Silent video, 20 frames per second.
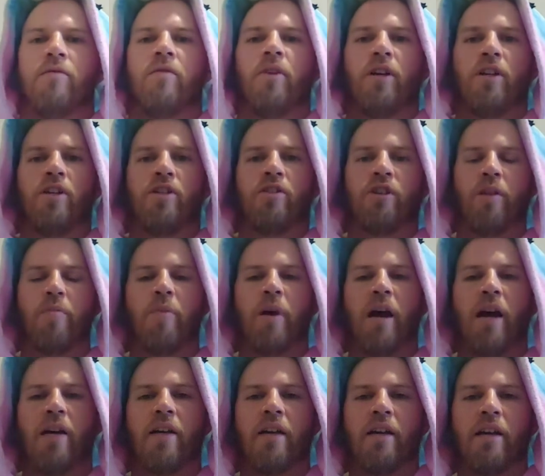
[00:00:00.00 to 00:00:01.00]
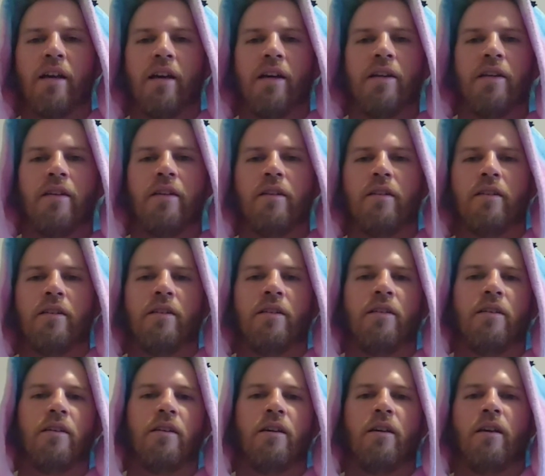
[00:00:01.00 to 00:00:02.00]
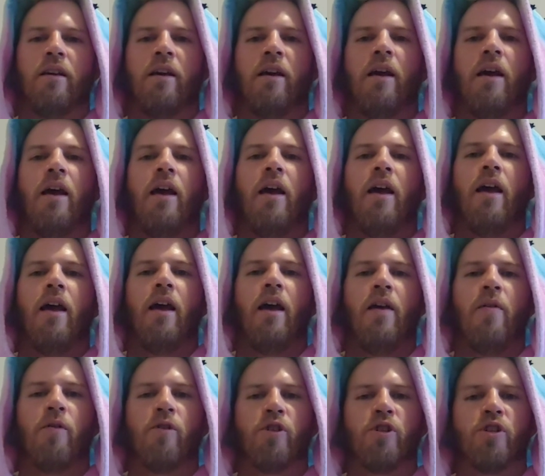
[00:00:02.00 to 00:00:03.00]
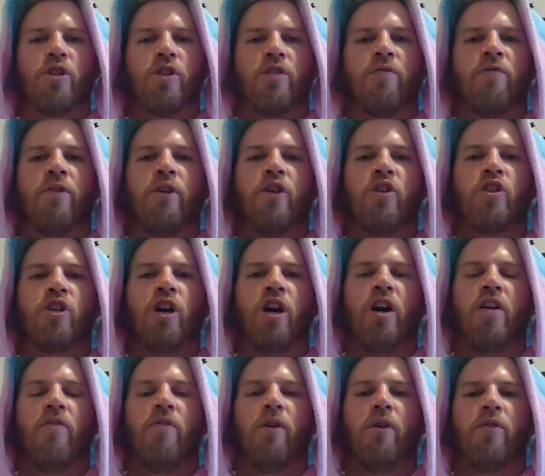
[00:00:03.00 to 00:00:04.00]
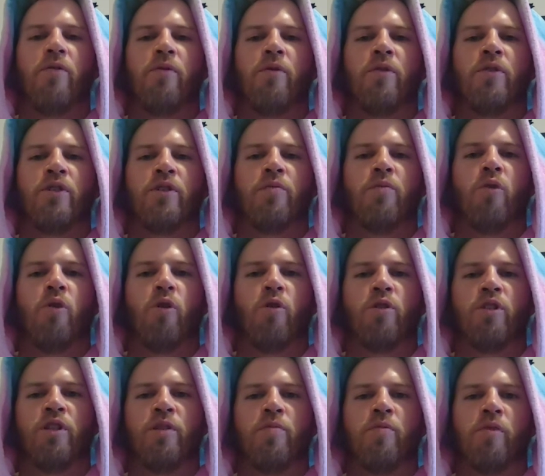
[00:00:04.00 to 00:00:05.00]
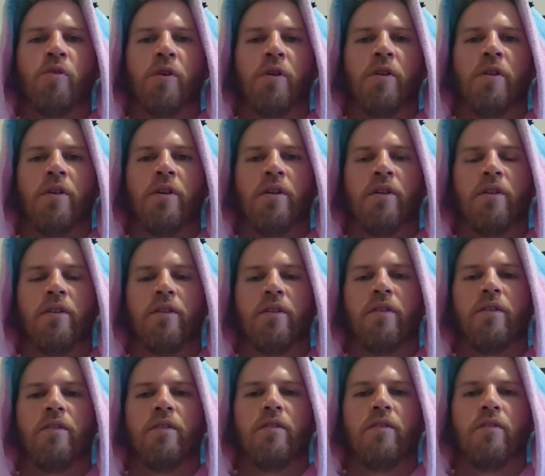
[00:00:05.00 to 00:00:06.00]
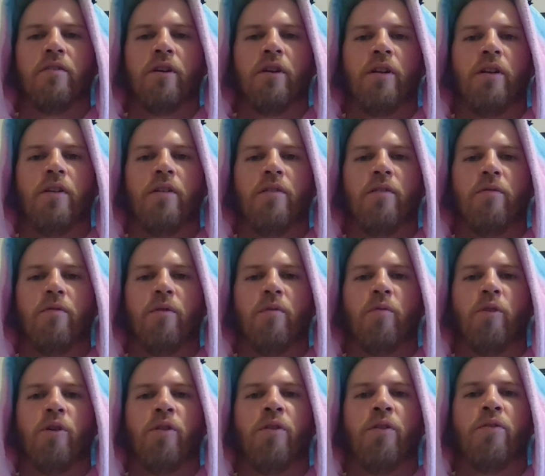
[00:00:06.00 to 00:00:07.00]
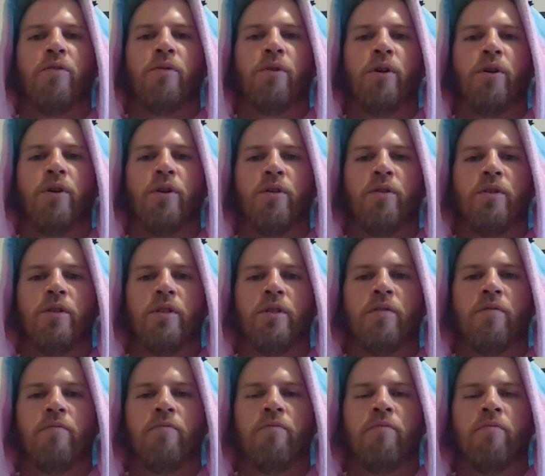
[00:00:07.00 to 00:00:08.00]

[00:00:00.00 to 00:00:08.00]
Nice straight back again. And we're just gonna finish off with some more deep breathing. Ready? We're breathing through our nose.